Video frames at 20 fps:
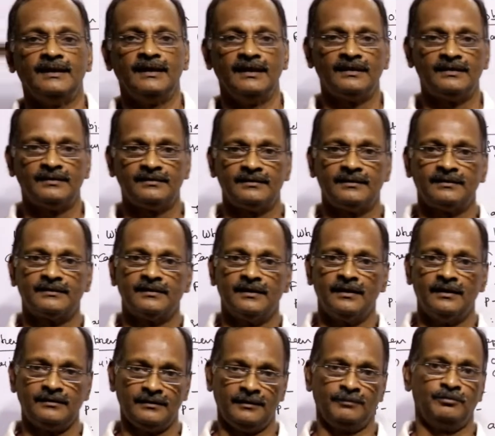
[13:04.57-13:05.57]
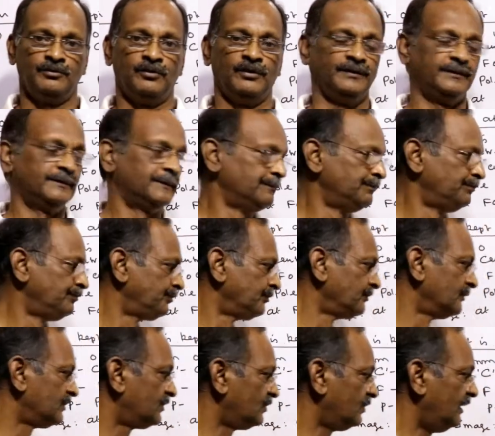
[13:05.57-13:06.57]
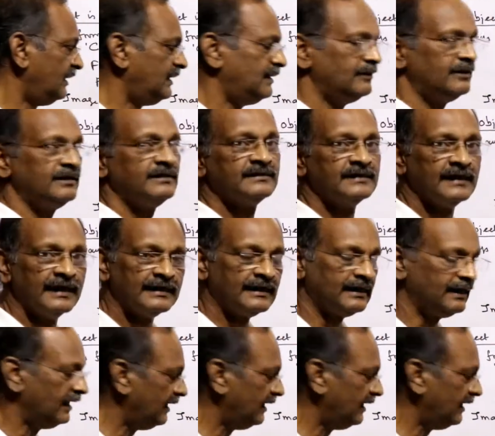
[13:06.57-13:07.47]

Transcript: they intersect at a point. So it is a